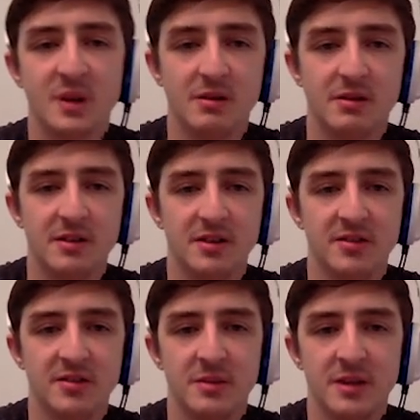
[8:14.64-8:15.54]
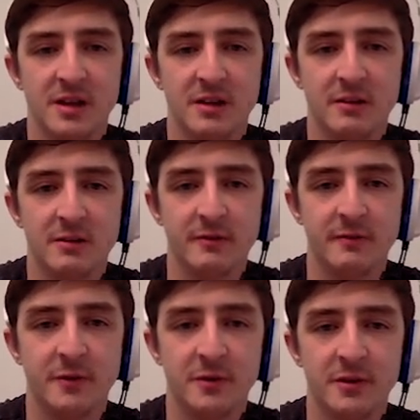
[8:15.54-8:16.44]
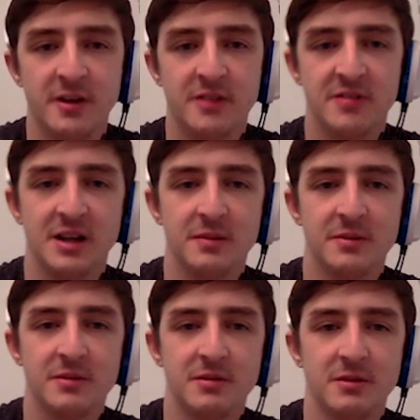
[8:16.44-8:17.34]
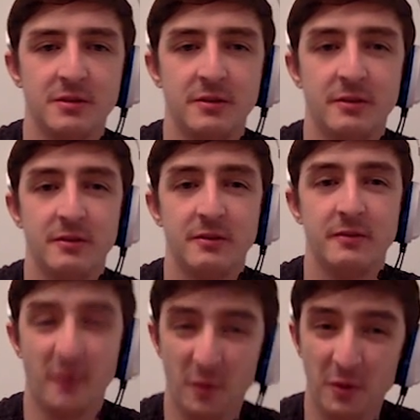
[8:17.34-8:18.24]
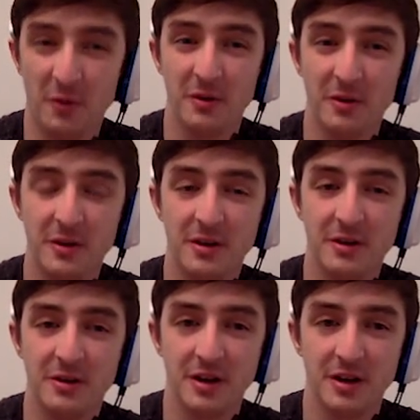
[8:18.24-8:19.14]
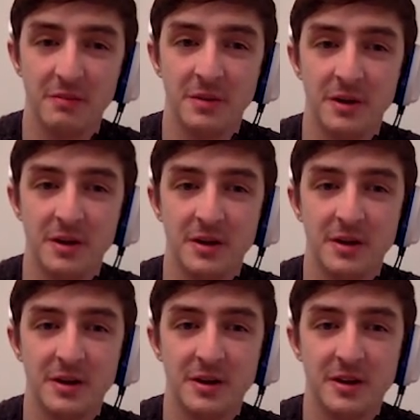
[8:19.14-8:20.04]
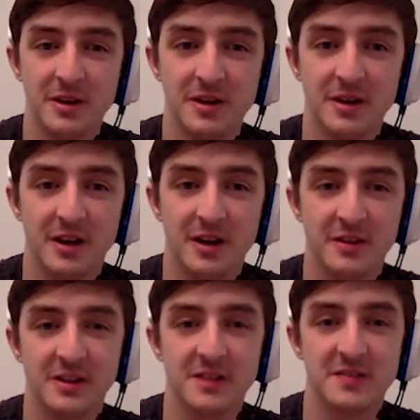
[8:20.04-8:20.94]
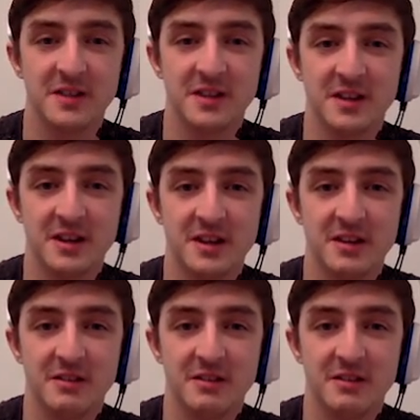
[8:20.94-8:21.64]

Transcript: See his team there, 4 dark types. 4. I don't think I've seen that yet.